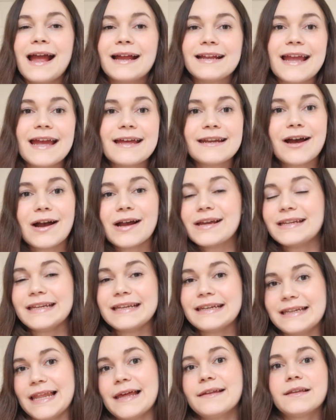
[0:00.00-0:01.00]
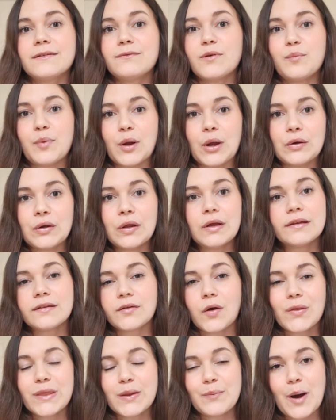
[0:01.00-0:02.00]
Again, I need less of a
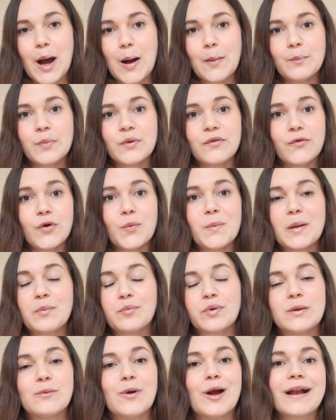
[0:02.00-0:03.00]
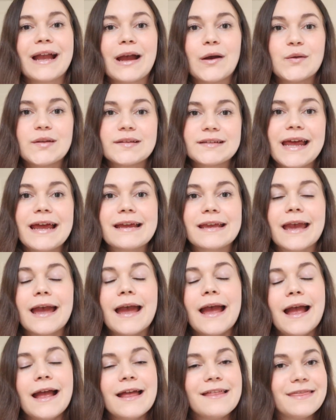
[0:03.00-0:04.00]
bolus on the pump for my pre-workout snack
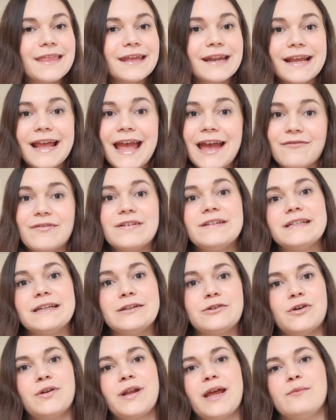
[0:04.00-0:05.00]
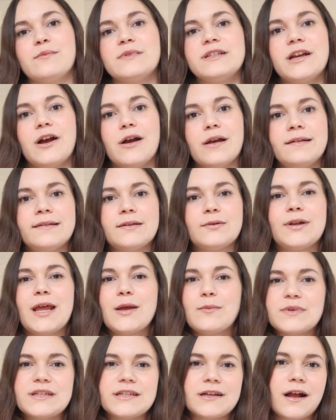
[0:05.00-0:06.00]
than I ever did on M D I. So on
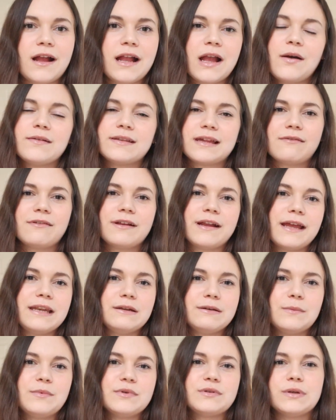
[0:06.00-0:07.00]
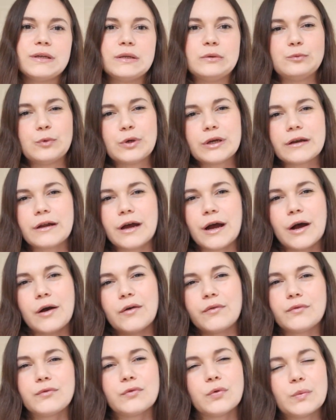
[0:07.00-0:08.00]
M D I, I was having anywhere between one and a
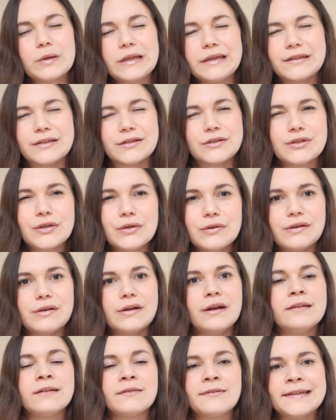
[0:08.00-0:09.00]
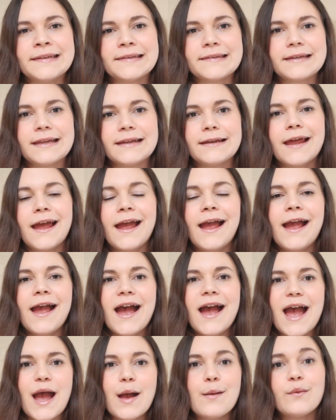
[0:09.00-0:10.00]
half normally to two units of insulin
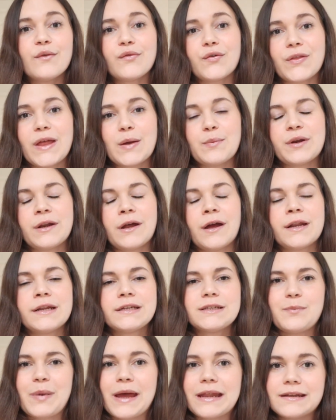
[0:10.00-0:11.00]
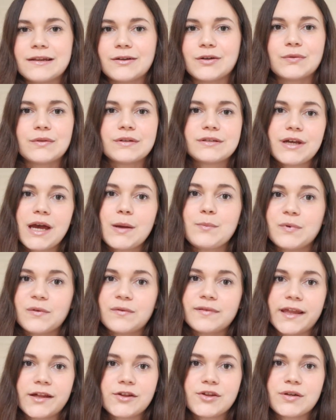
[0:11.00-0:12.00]
um, for that banana, depending on the type
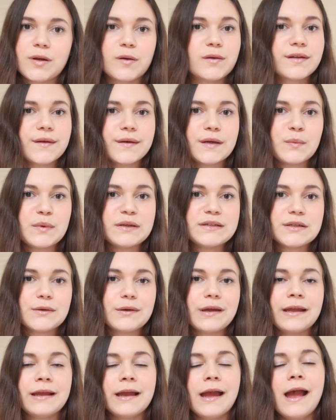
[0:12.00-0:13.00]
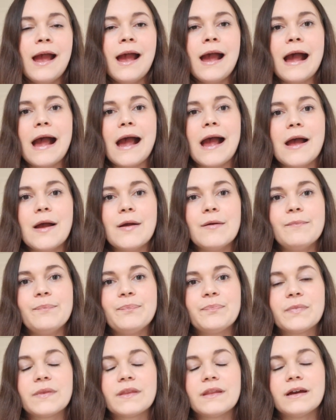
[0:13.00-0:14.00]
of session I was going to be doing.
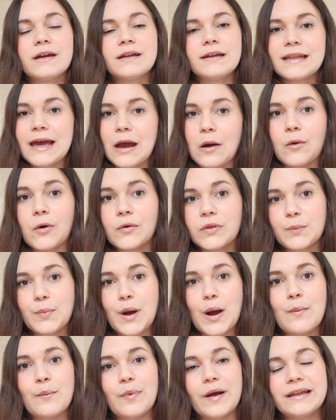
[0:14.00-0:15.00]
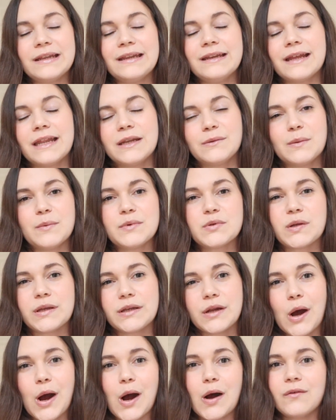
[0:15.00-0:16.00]
Um, now on the pump, I need anywhere
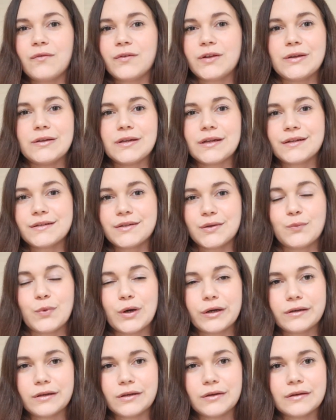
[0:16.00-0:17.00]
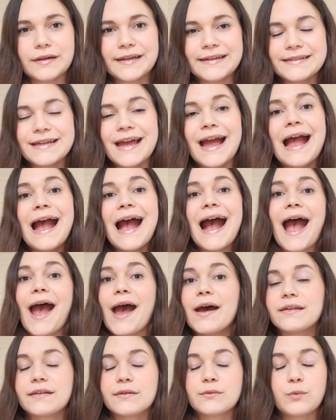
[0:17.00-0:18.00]
between half a unit to one unit,
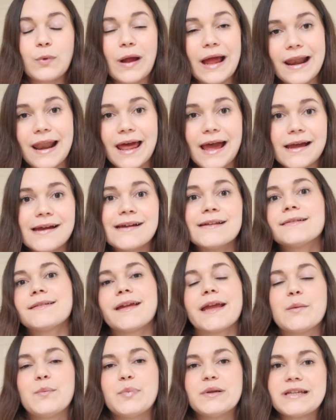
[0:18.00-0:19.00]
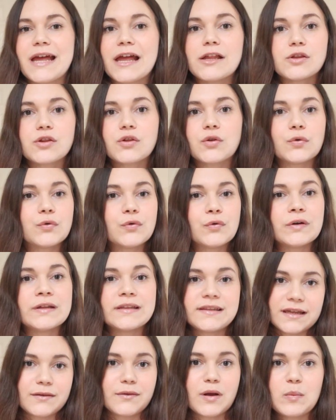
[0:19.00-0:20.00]
as well as a potential
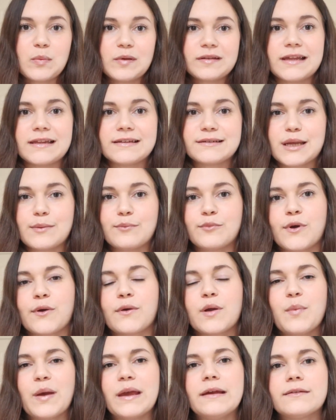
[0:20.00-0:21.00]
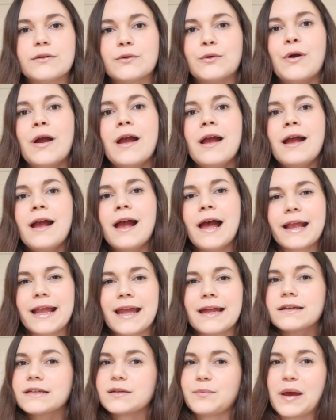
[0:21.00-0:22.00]
zero percent temporary basal,
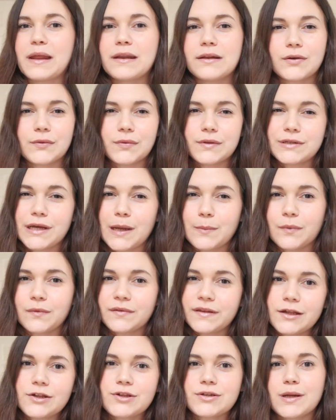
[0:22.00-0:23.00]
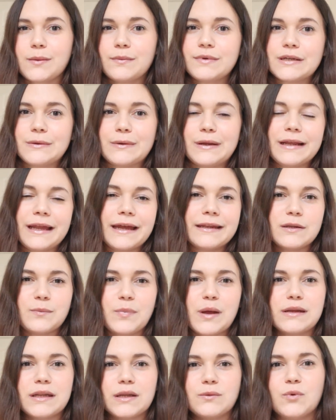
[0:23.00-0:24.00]
again, depending on the type of session I'm doing and
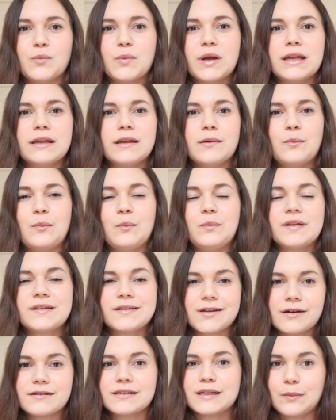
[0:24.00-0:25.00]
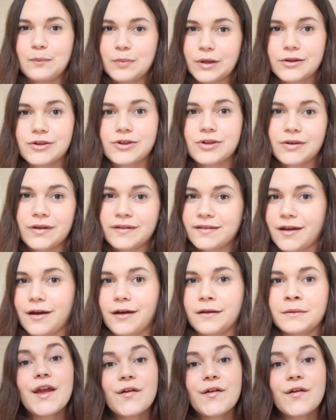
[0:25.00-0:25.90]
depending what my starting blood sugars are.